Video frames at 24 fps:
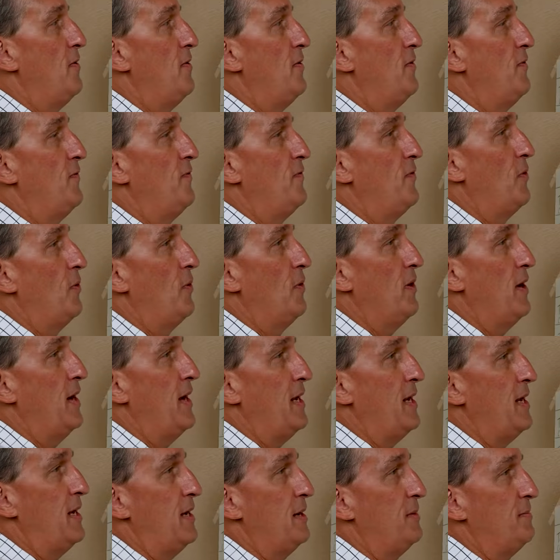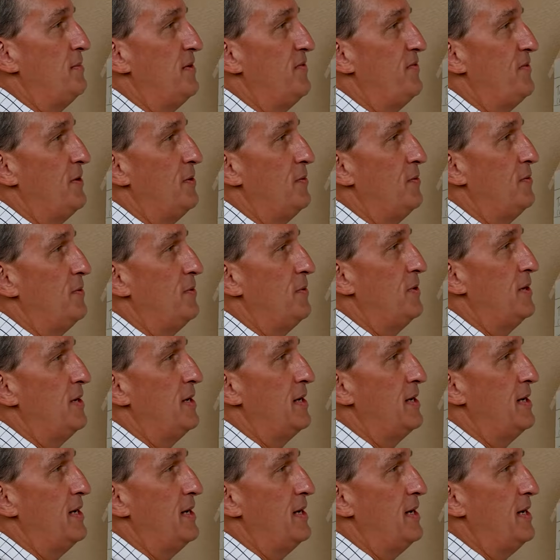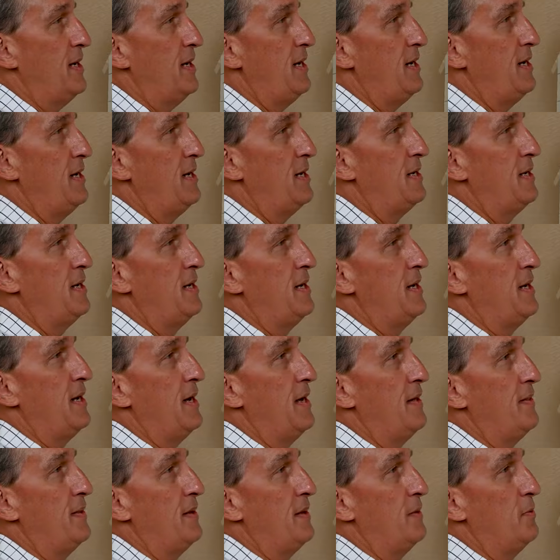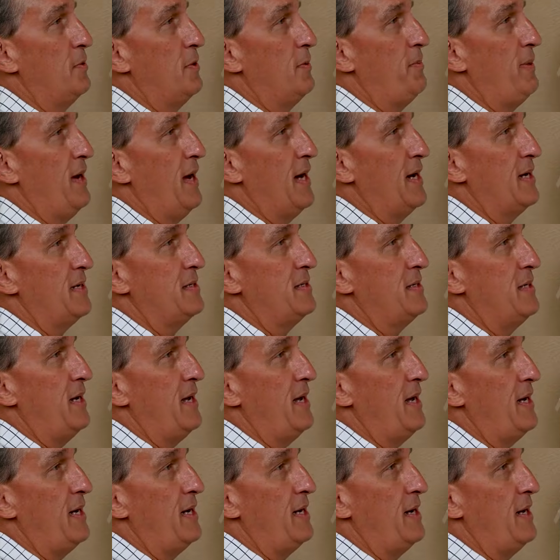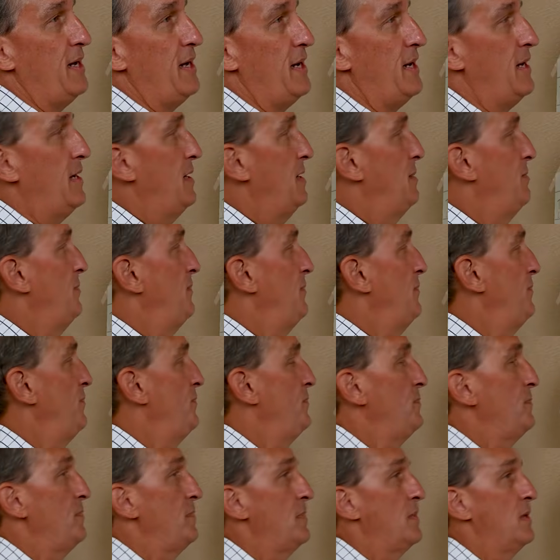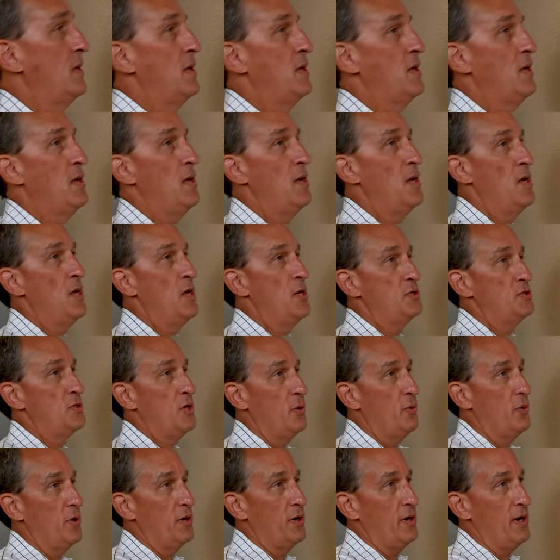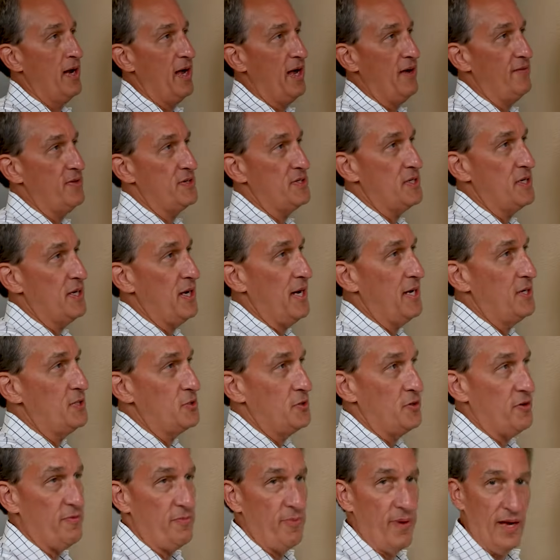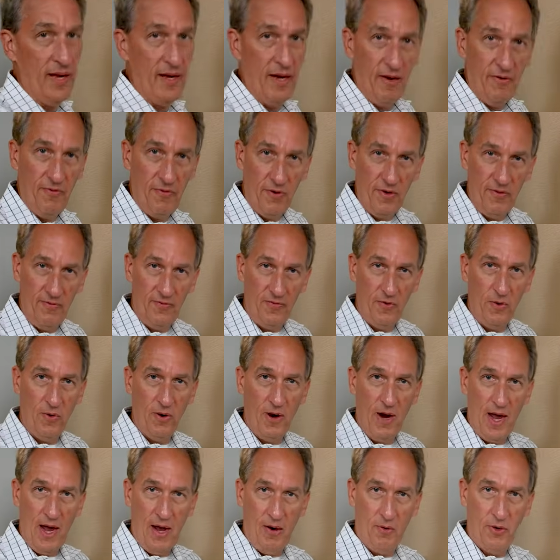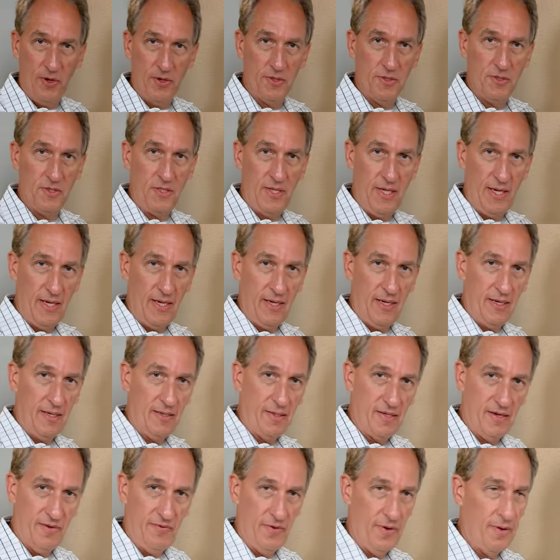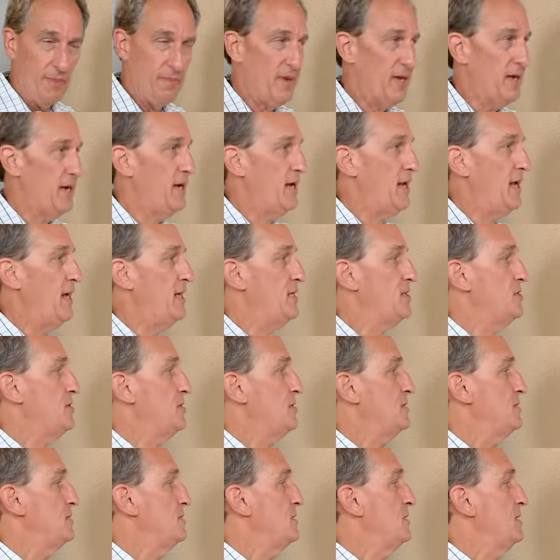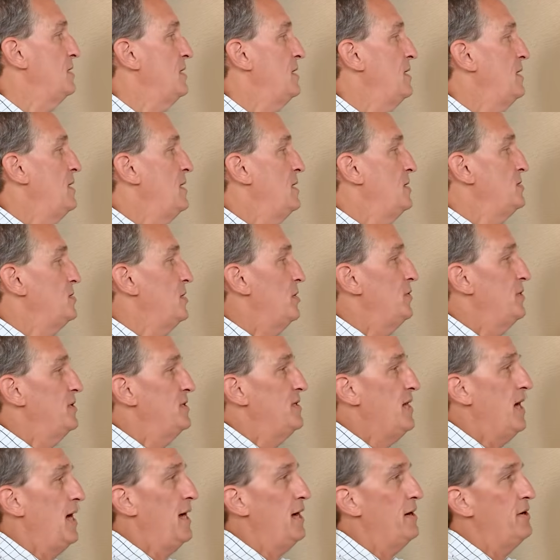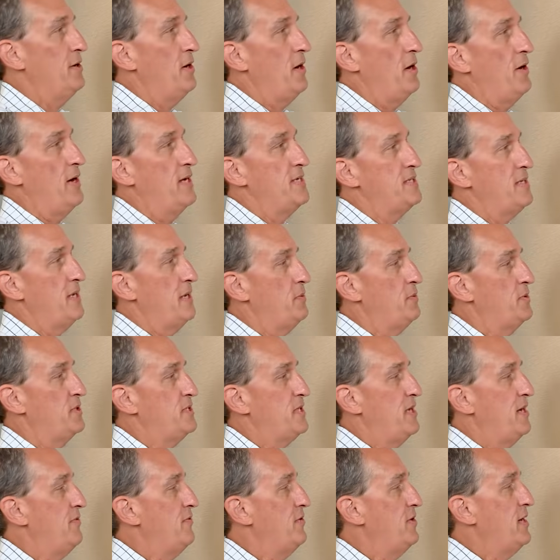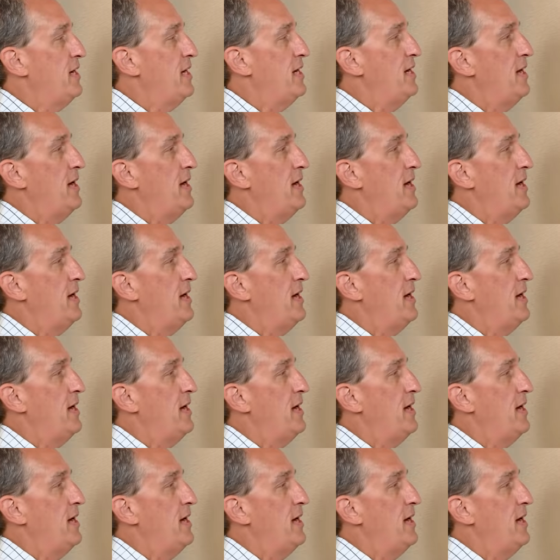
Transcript: 4 a.m. if you really need it, and then we're back to 8 a.m. So we're going to have a schedule of about every 4 hours taking different medications. So the Tylenol I said was every 8